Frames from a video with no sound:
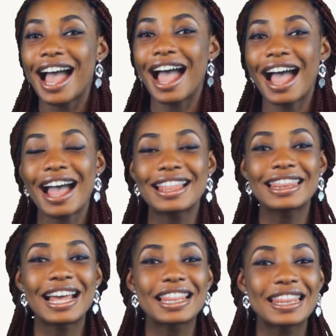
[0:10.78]

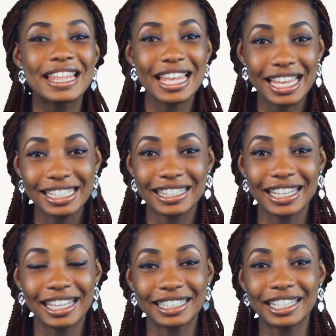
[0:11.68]
and this
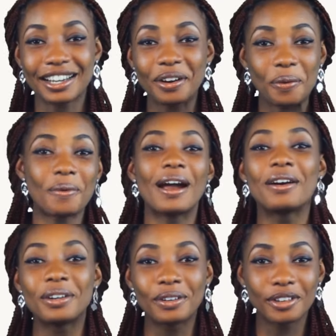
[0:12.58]
is the
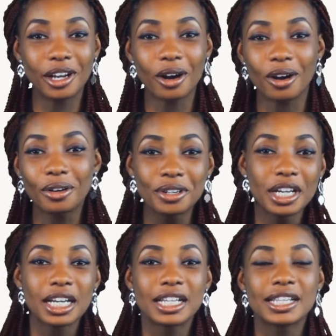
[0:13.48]
crown of it all.
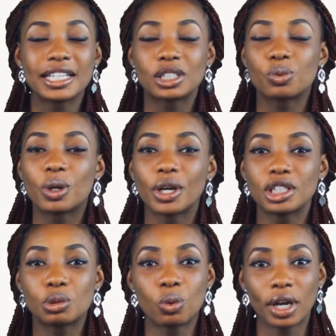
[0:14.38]
We're
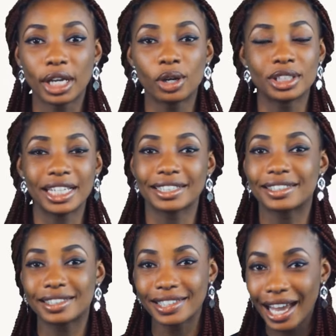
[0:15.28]
going to work in on the
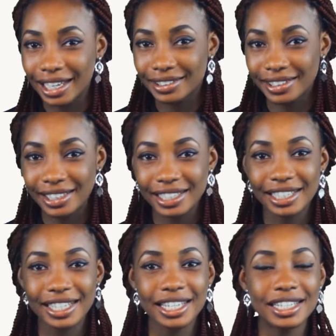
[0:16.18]

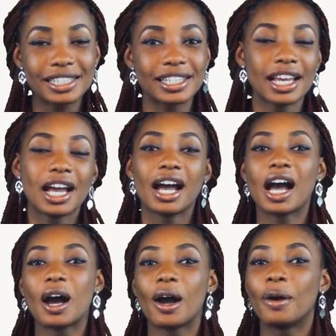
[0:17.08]
exercises,
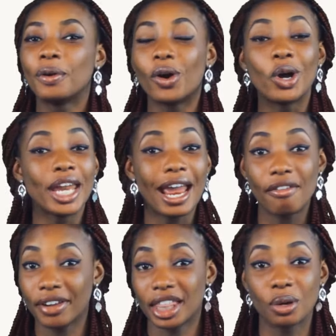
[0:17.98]
on
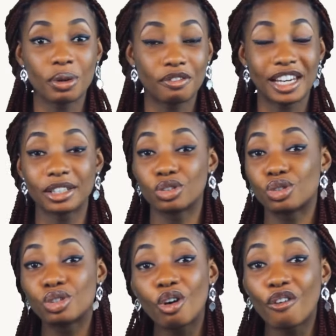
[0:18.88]
everything we've learned
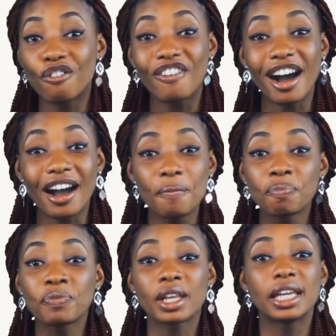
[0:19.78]
so far
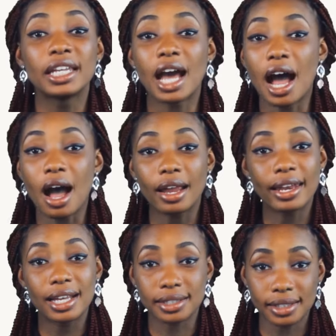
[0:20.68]
in our
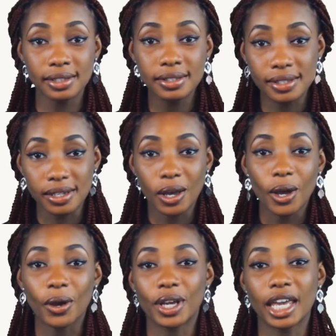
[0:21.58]
lessons.
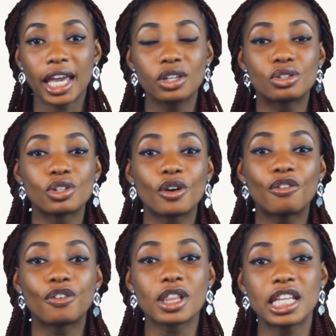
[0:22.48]
Okay, so
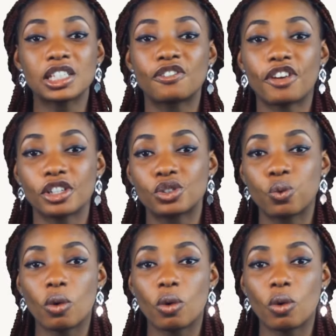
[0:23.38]
for this first